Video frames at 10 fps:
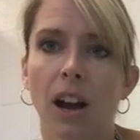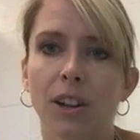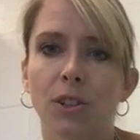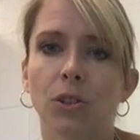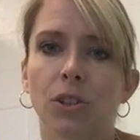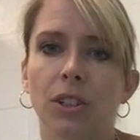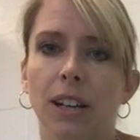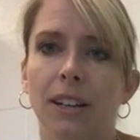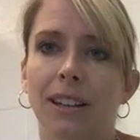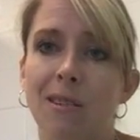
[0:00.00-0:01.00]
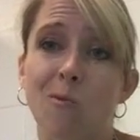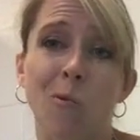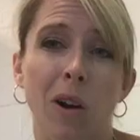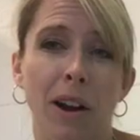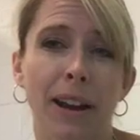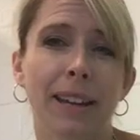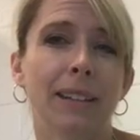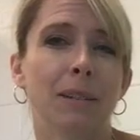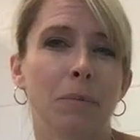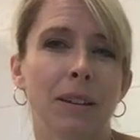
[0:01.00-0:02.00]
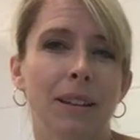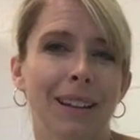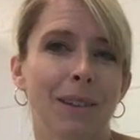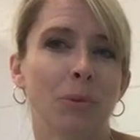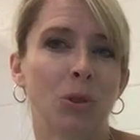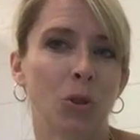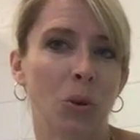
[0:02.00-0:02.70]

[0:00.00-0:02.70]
understanding why and being able